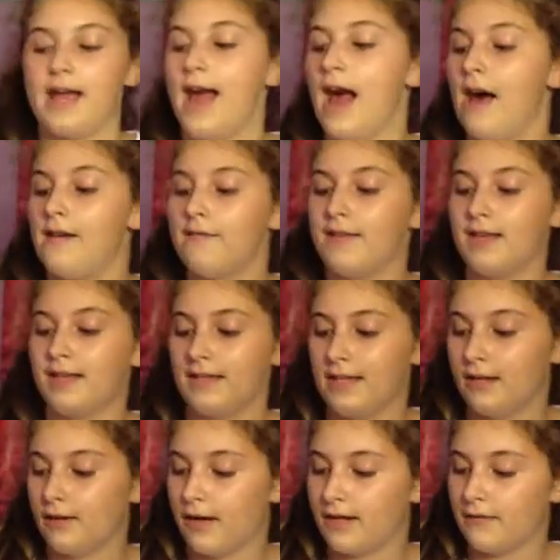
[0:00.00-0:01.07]
I have the
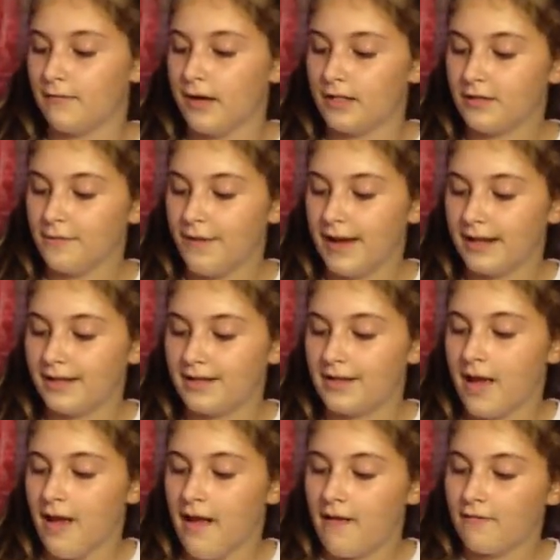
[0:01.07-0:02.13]
Secret Fresh Effects
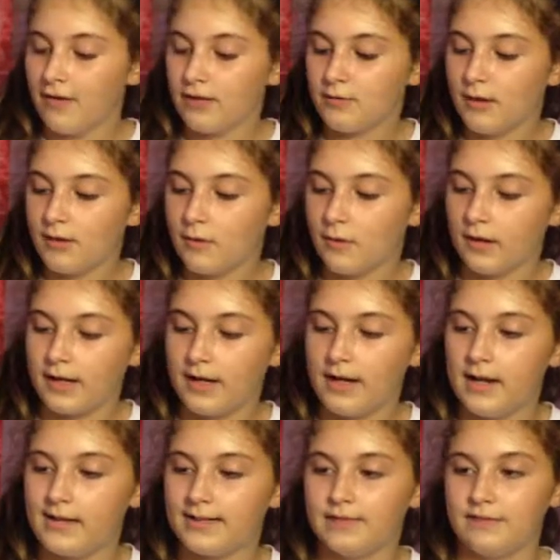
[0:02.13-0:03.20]
Freshwater
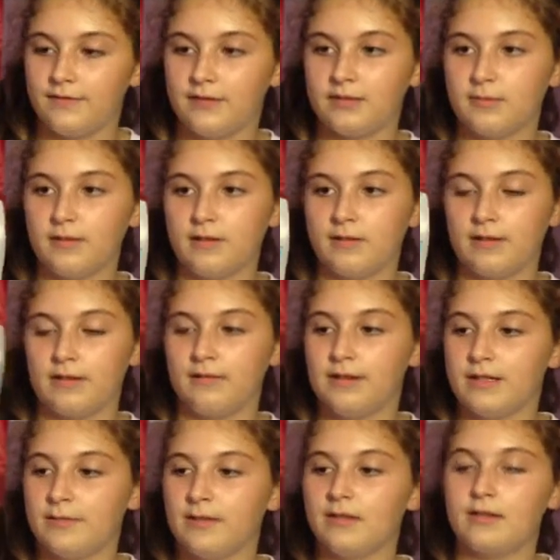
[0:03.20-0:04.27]
Orchid in
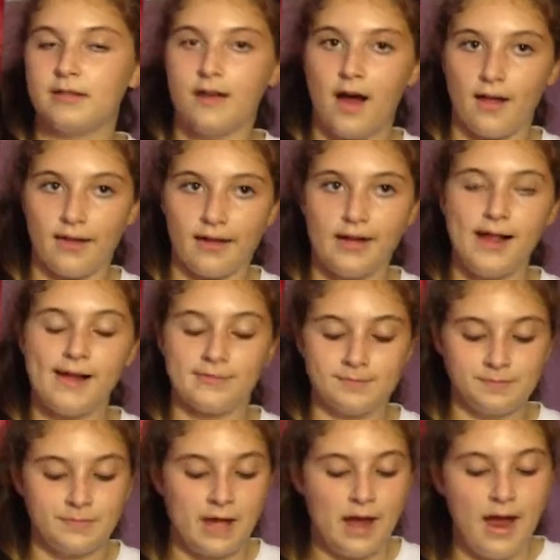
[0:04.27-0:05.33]
Invisible Solid.
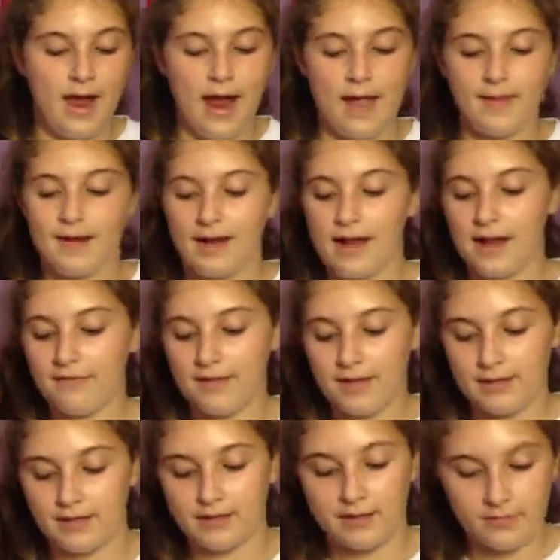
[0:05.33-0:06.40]
And then I have
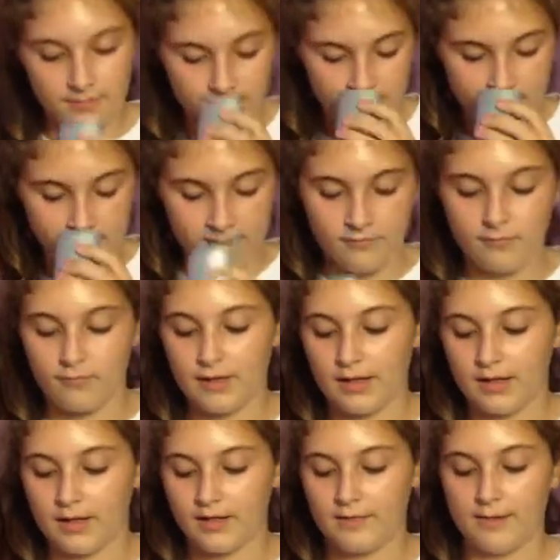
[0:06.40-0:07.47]
this
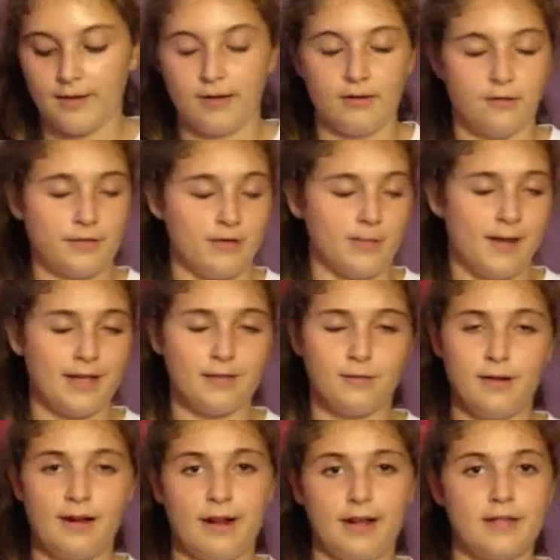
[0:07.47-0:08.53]
really good smelling Old Spice
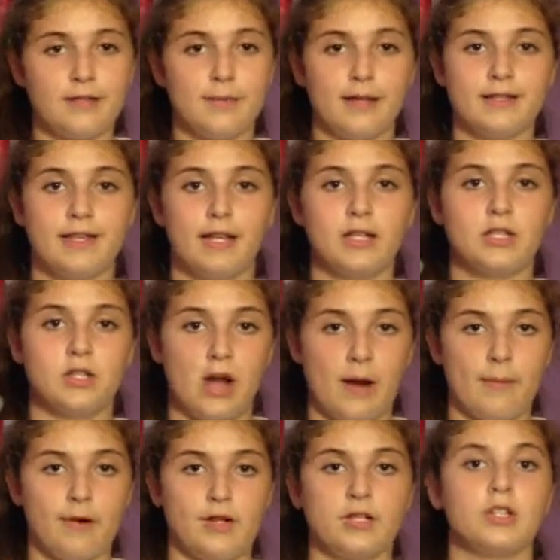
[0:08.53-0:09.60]
one, and it smells like
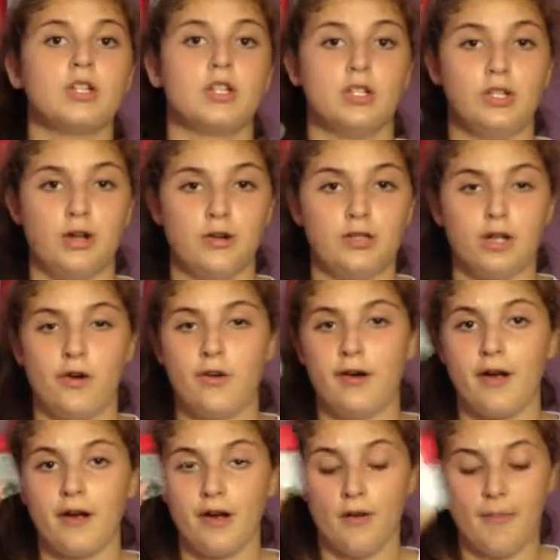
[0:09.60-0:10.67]
Starburst. No
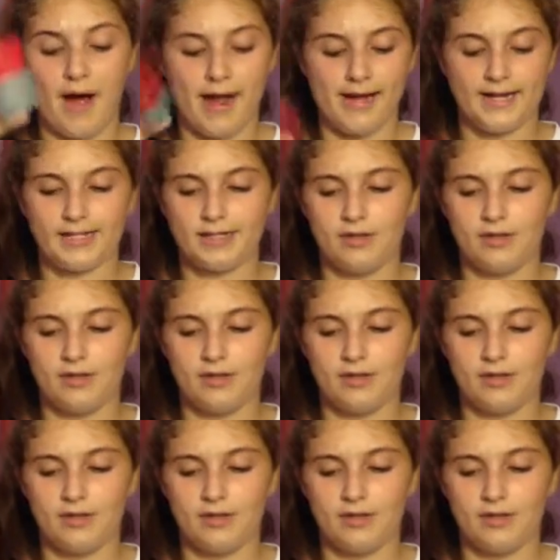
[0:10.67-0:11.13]
joke. Go buy it.